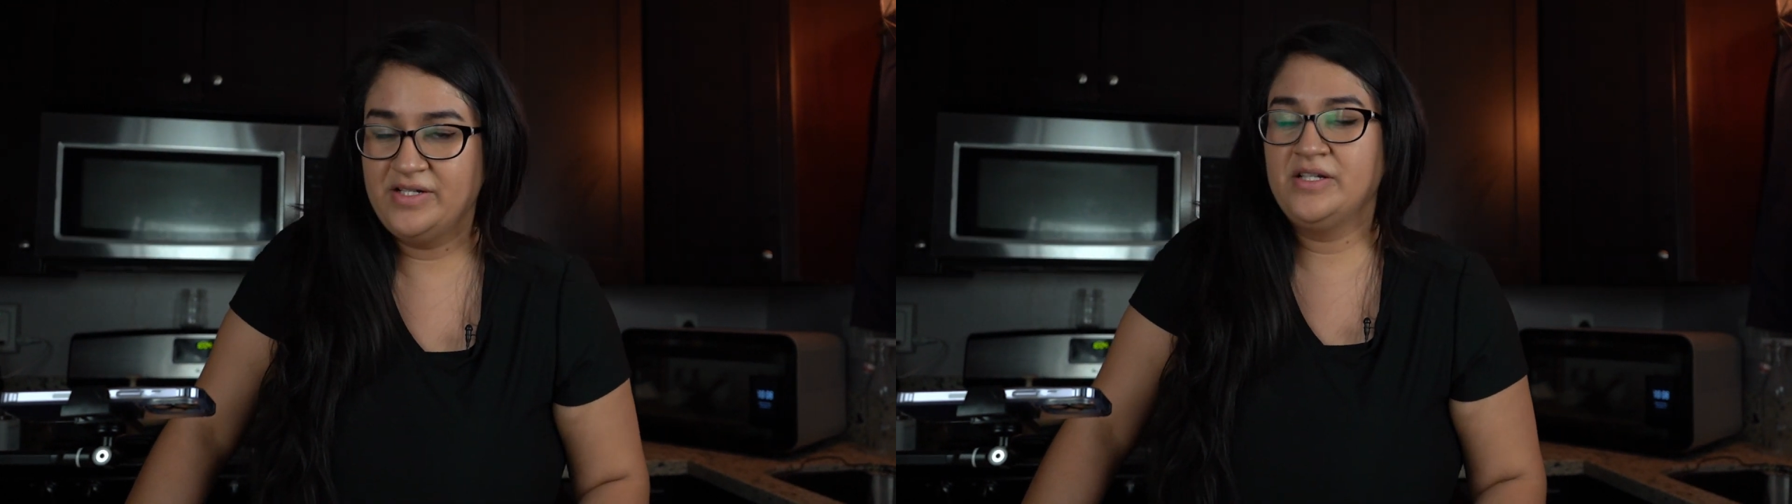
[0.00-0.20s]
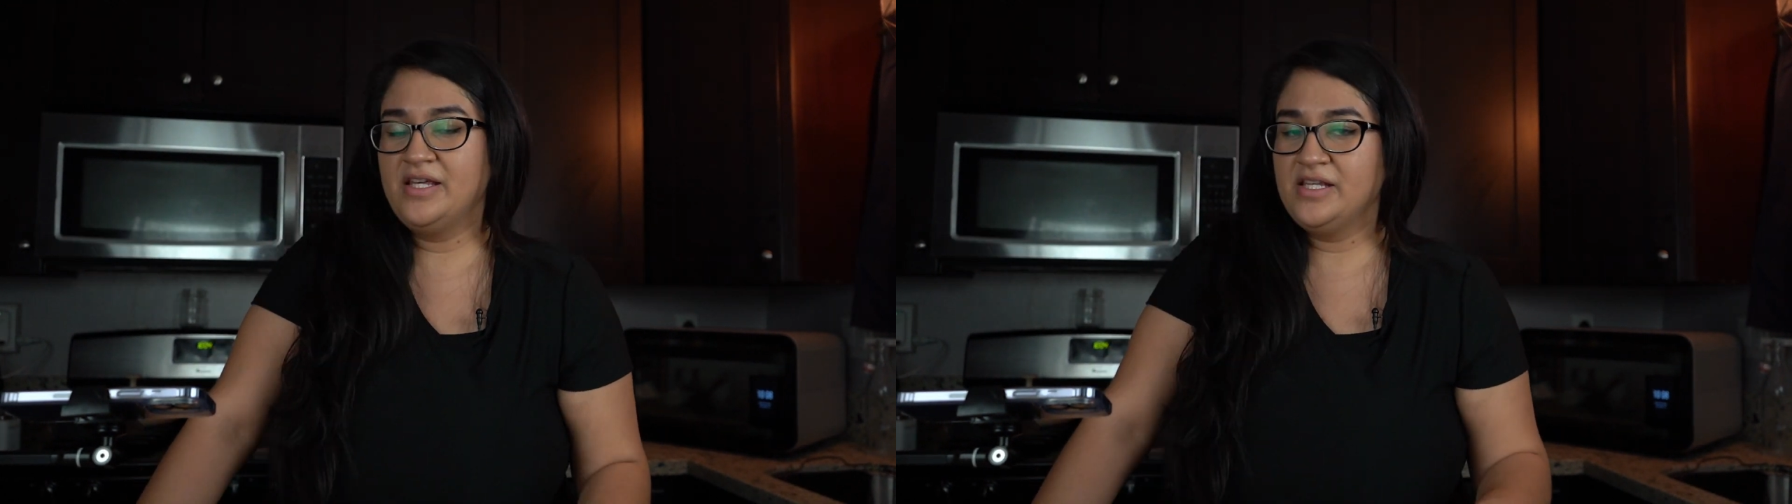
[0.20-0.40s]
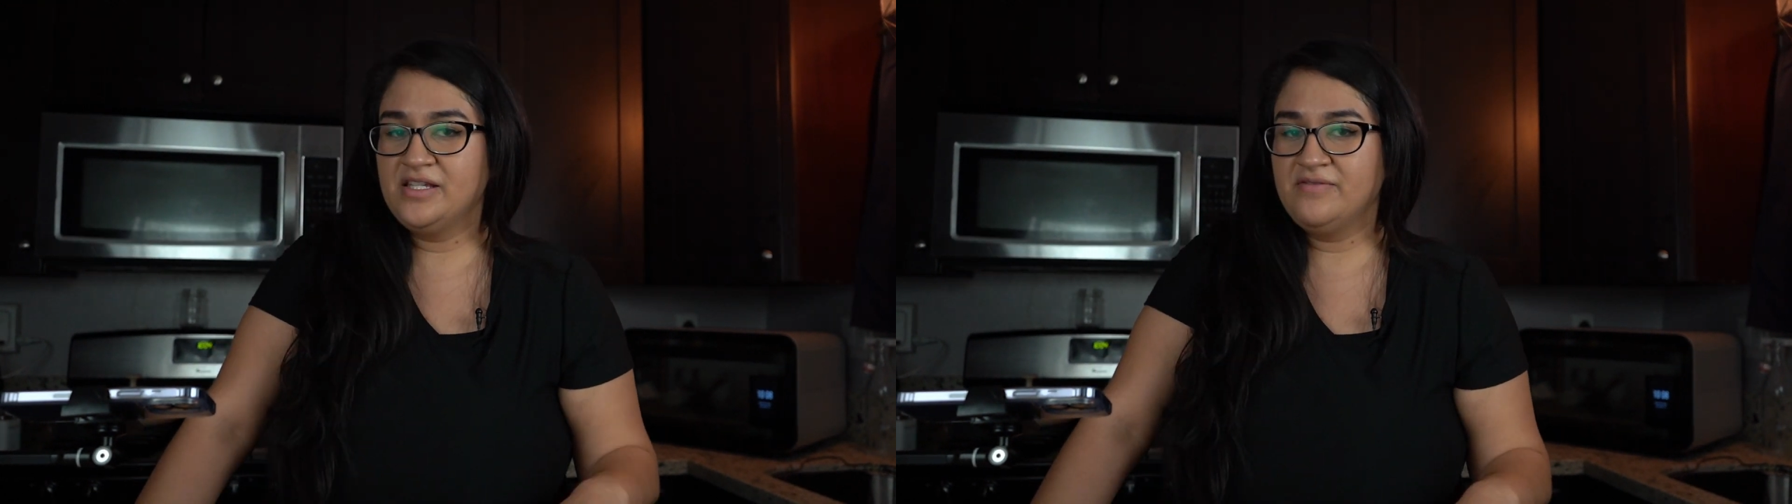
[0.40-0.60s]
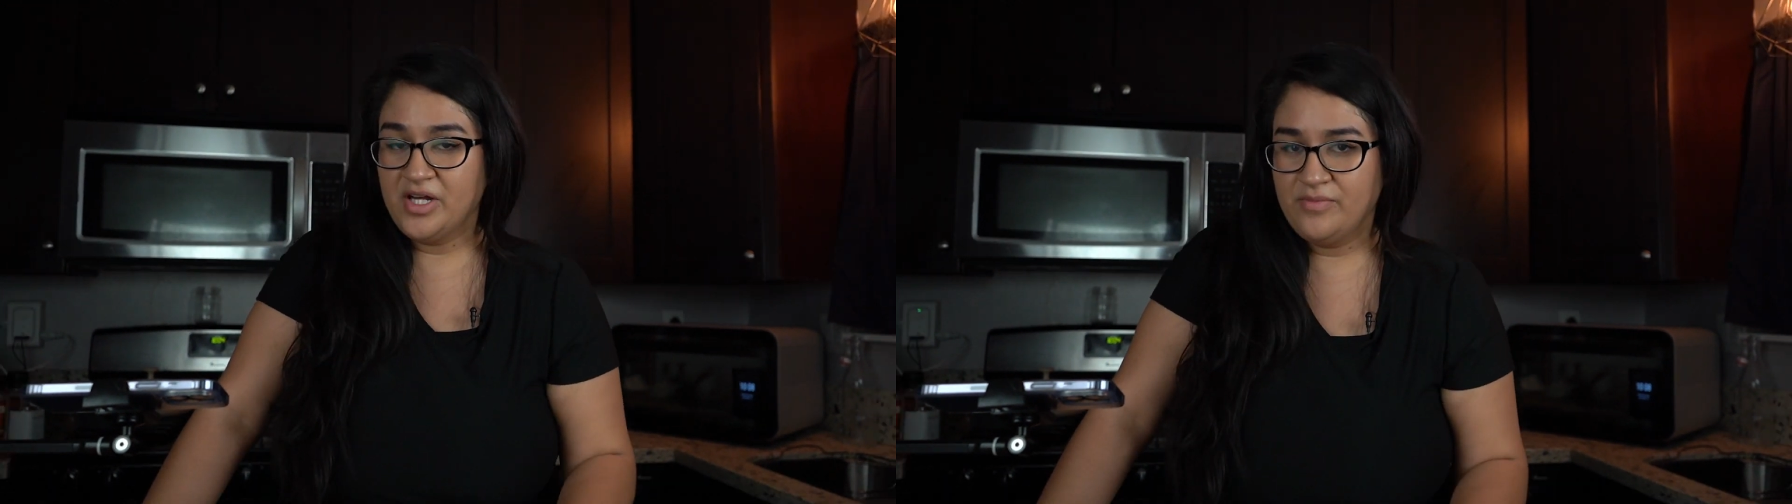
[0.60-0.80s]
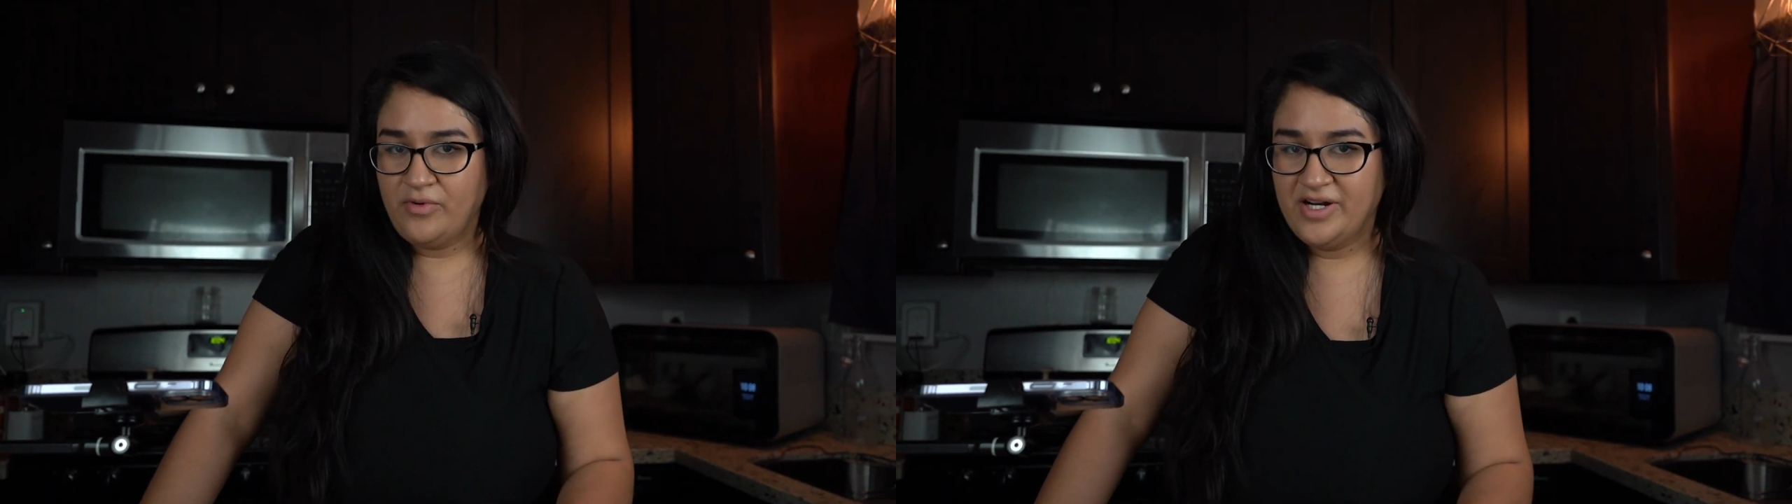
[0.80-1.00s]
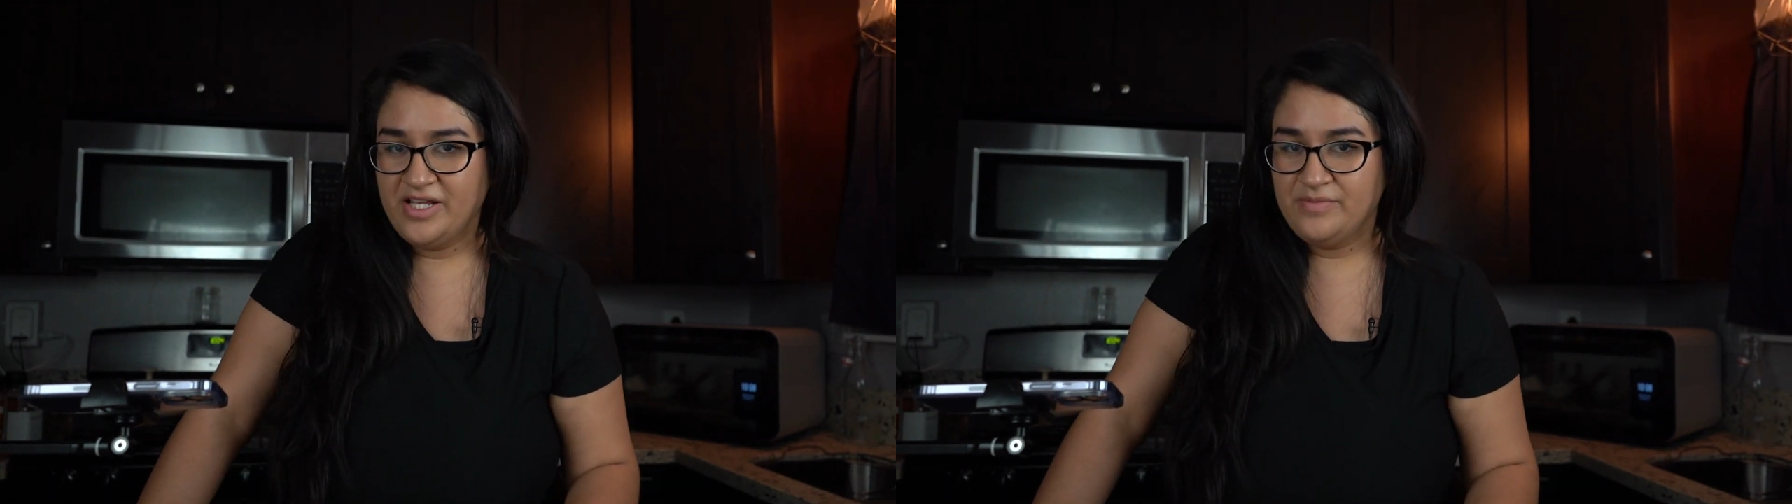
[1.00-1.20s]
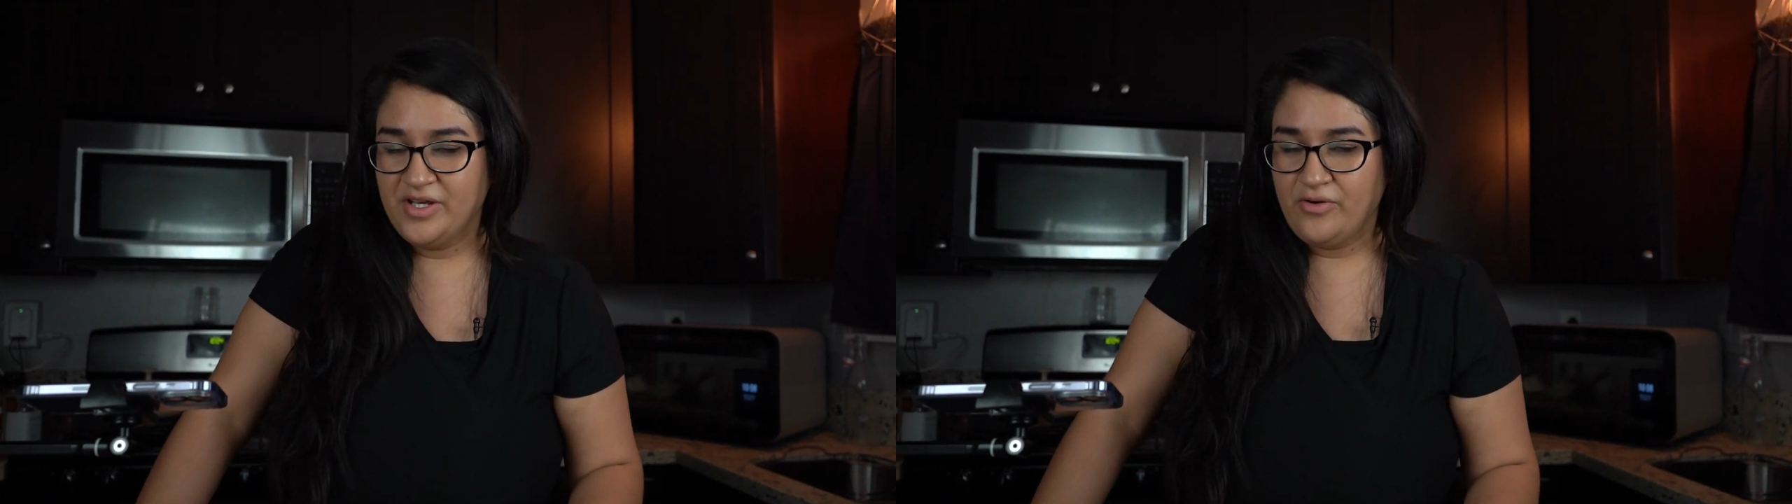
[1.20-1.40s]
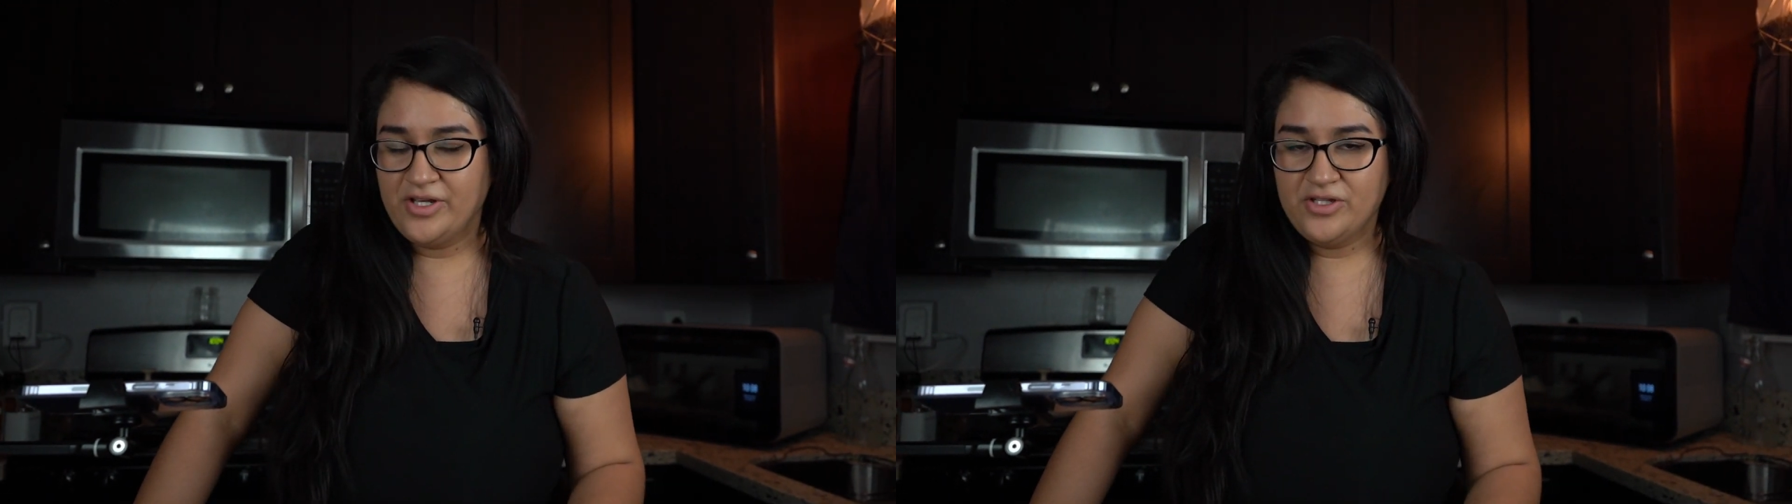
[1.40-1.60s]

This butterboard has been going